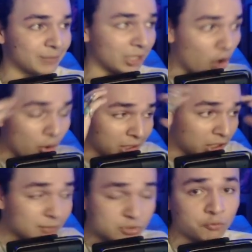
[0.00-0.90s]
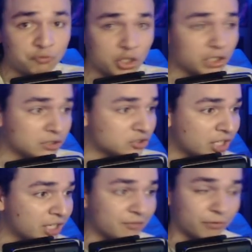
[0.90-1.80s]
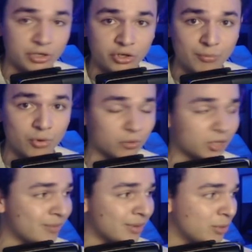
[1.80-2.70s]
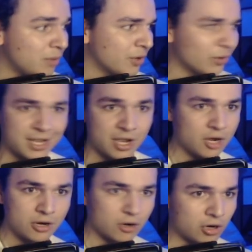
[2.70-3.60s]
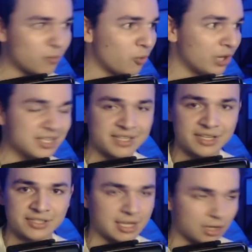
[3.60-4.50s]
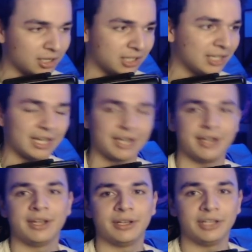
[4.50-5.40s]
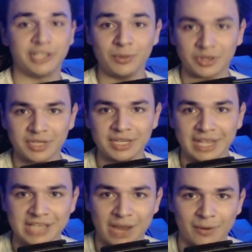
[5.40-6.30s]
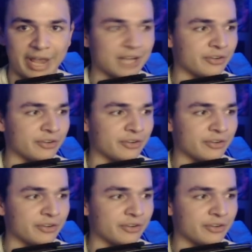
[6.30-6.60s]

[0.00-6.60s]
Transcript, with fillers: Like, oh my god, I'm so fucking excited for a new Mortal Kombat movie, or like, oh, what is this? Like, oh, like, you would think that's how it act.